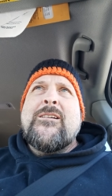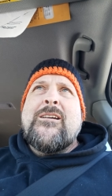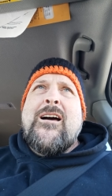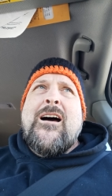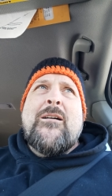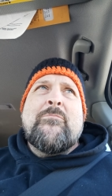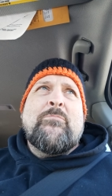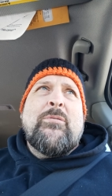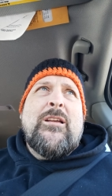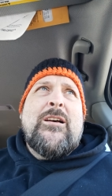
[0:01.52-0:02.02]

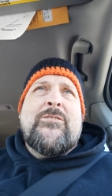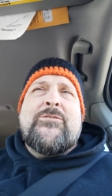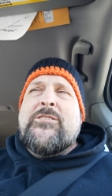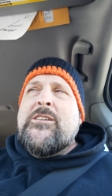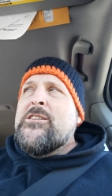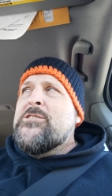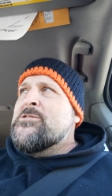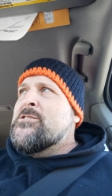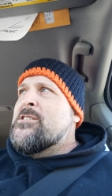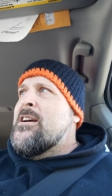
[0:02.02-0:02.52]
God bless
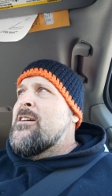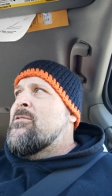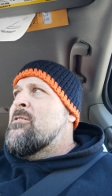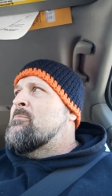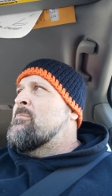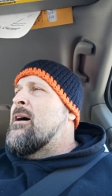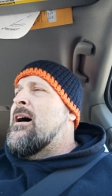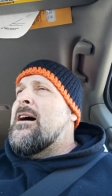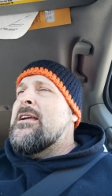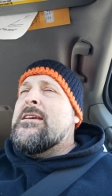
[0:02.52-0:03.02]
each and
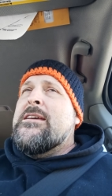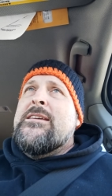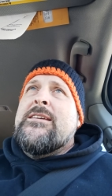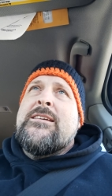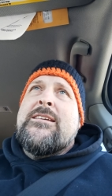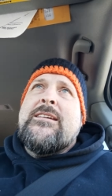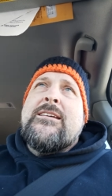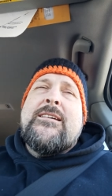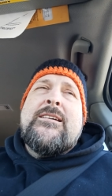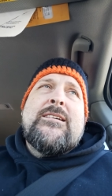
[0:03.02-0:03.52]
everybody.
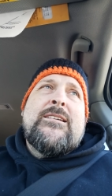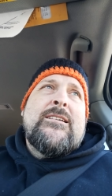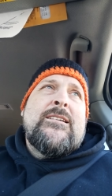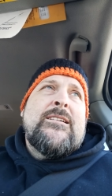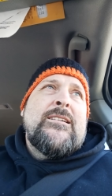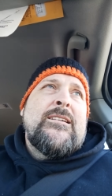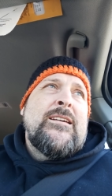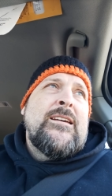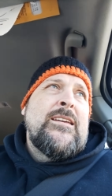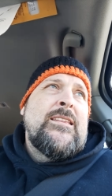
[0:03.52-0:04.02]

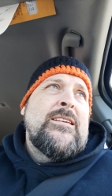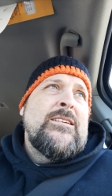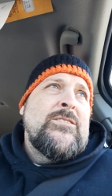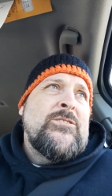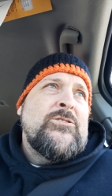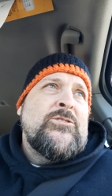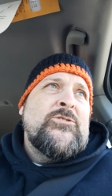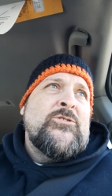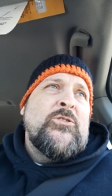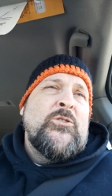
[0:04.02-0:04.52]
It
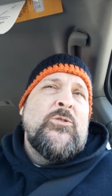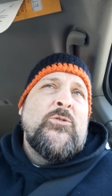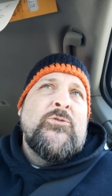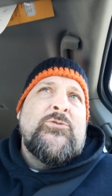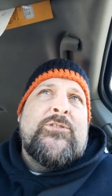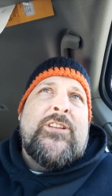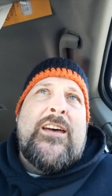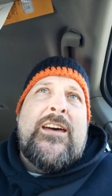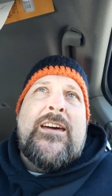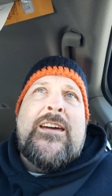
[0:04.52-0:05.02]
is
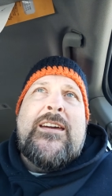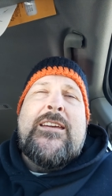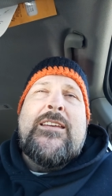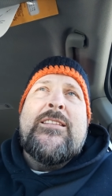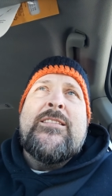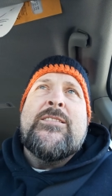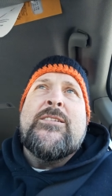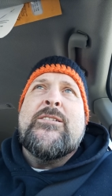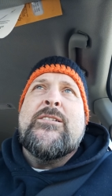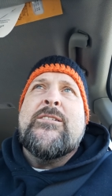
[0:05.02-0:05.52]
Tuesday,
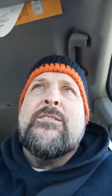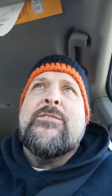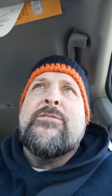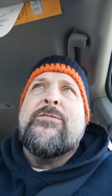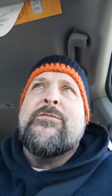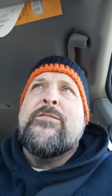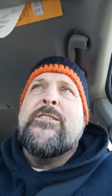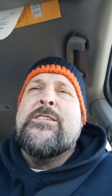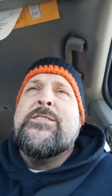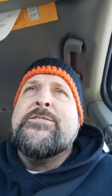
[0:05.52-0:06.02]
the
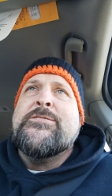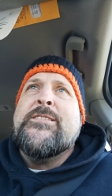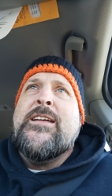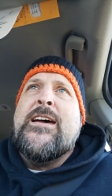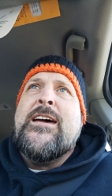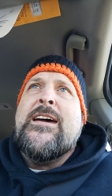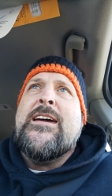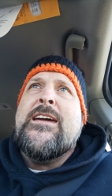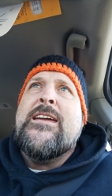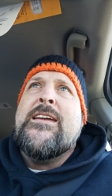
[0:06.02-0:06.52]
fifth
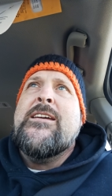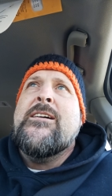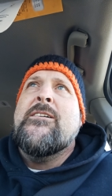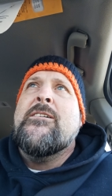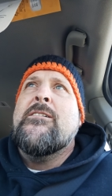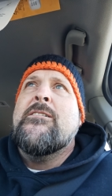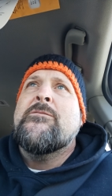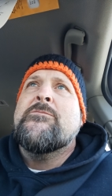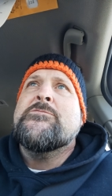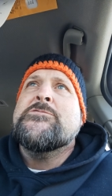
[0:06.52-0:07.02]
day
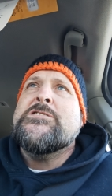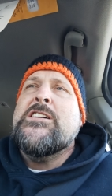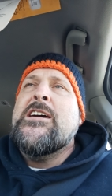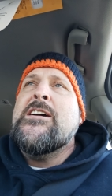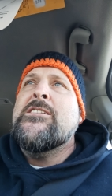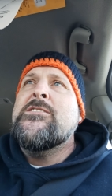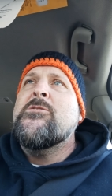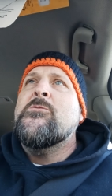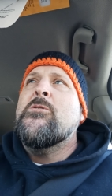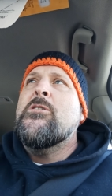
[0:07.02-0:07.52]
of
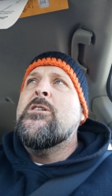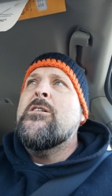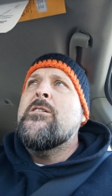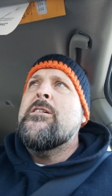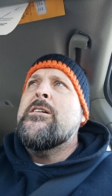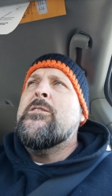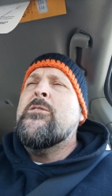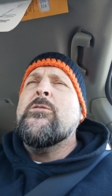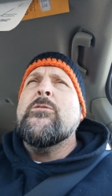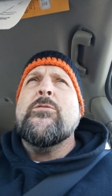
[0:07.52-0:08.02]

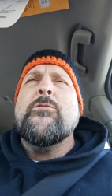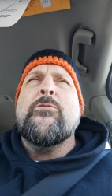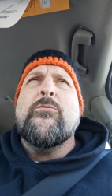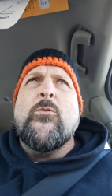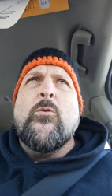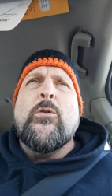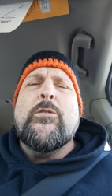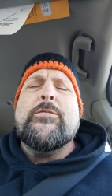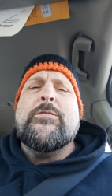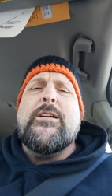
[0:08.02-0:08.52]
January, or the
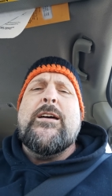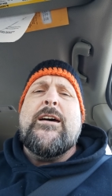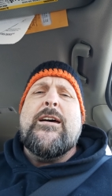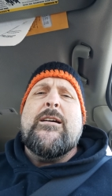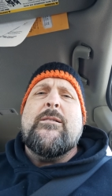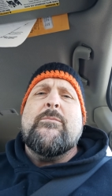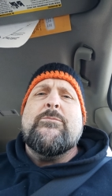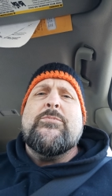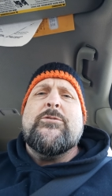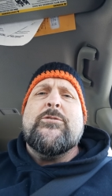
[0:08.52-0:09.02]
fourth day,
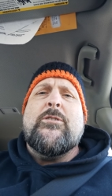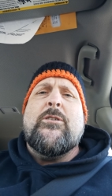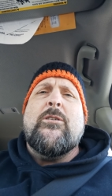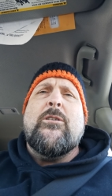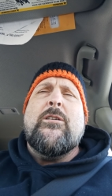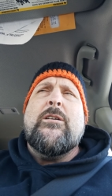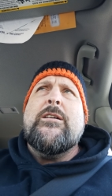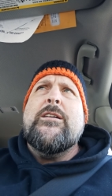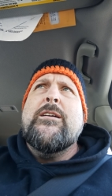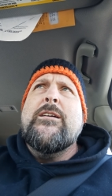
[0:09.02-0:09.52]
I'm
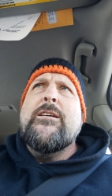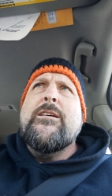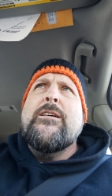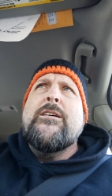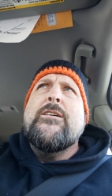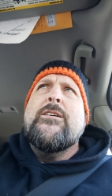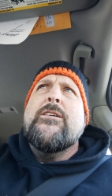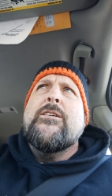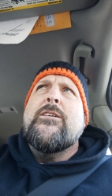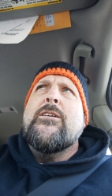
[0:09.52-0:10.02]
sorry,
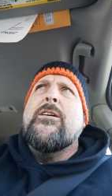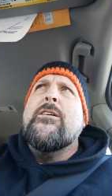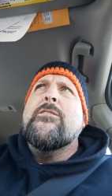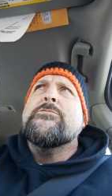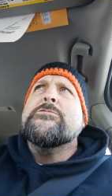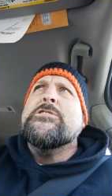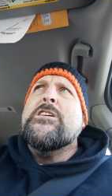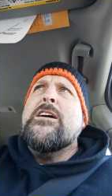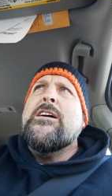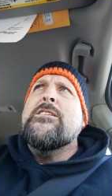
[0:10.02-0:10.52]

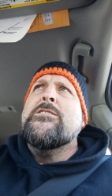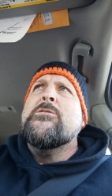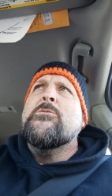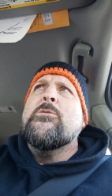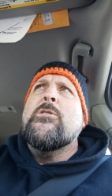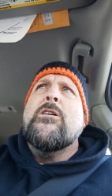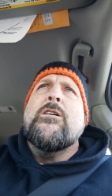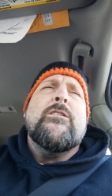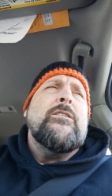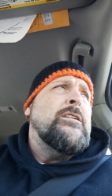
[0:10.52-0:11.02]
of
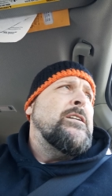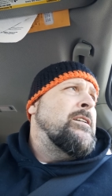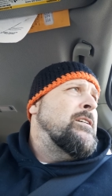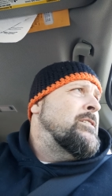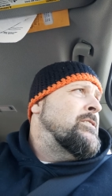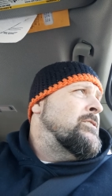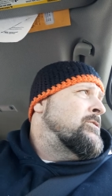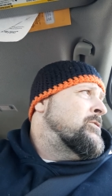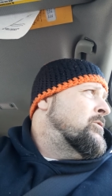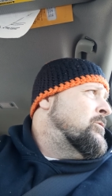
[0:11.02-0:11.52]

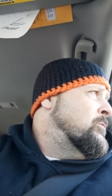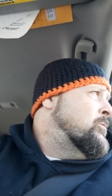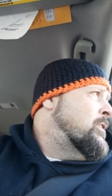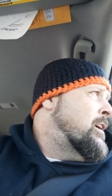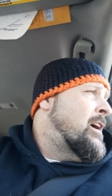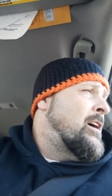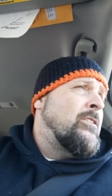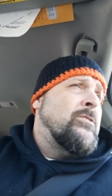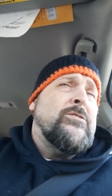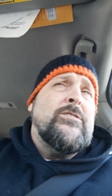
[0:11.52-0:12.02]
January
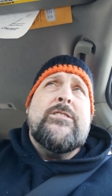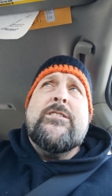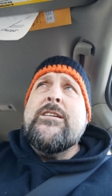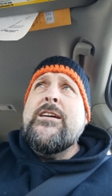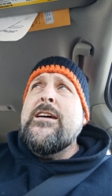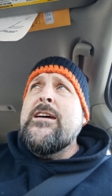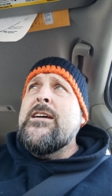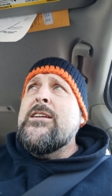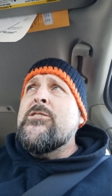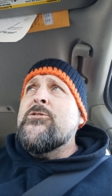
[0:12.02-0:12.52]

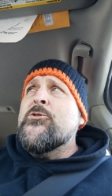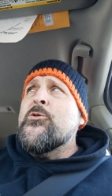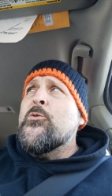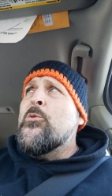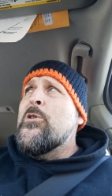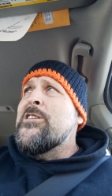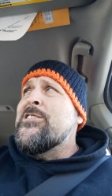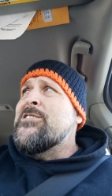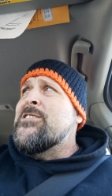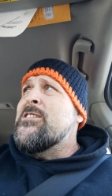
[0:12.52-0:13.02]

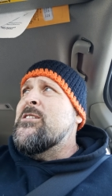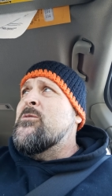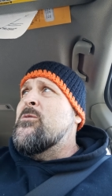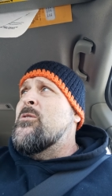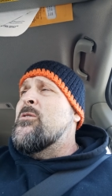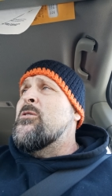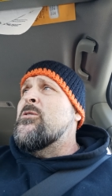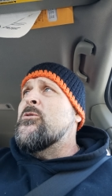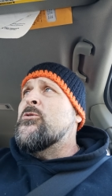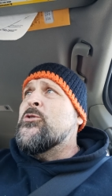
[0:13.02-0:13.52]

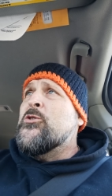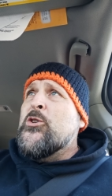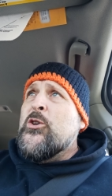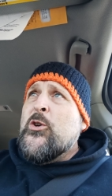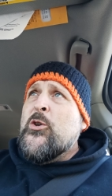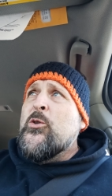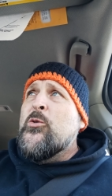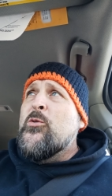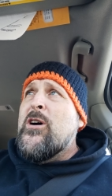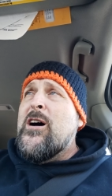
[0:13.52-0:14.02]

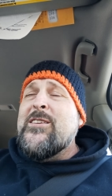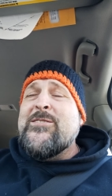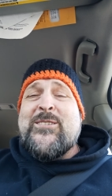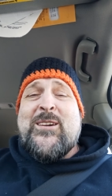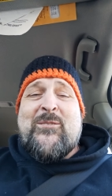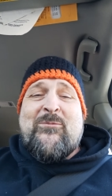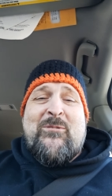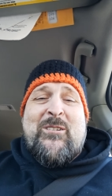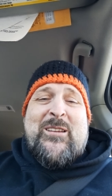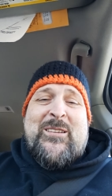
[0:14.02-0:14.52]
2022. I was
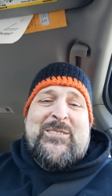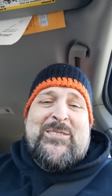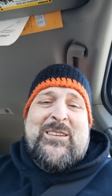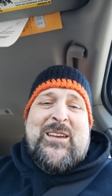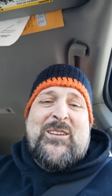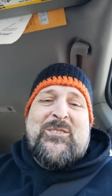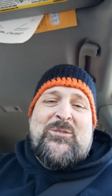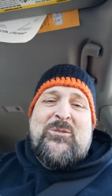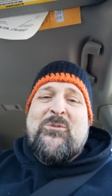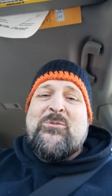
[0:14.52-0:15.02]
getting ready to
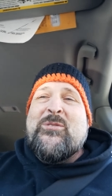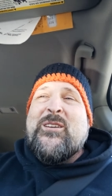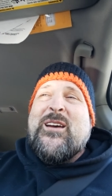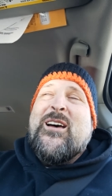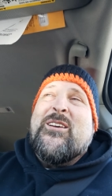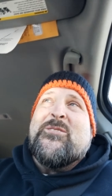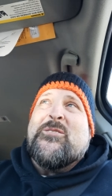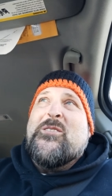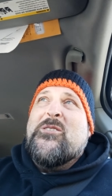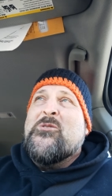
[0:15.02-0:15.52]
say
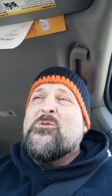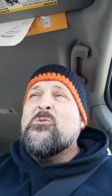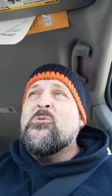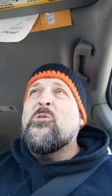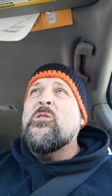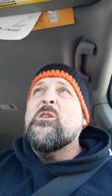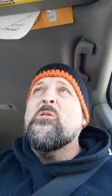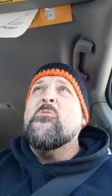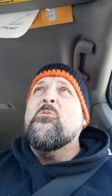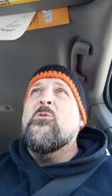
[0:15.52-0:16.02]

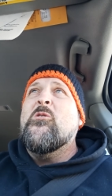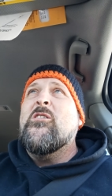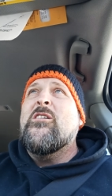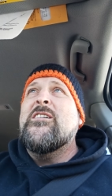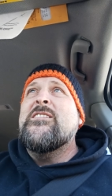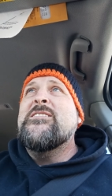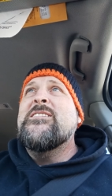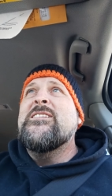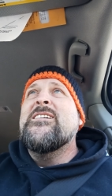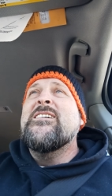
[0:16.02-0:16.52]

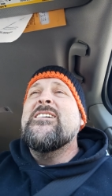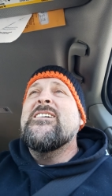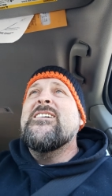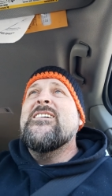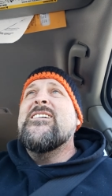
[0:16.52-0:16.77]
2021.